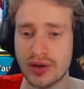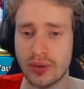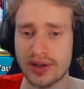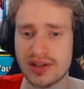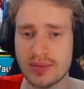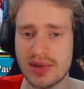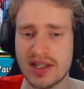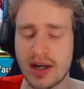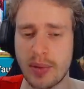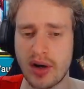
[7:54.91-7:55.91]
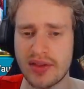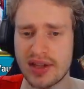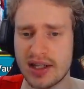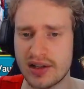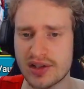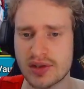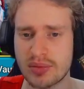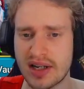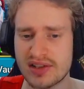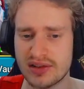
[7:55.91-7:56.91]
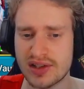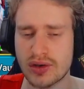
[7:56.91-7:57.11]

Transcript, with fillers: going to be Apothecary, surprisingly.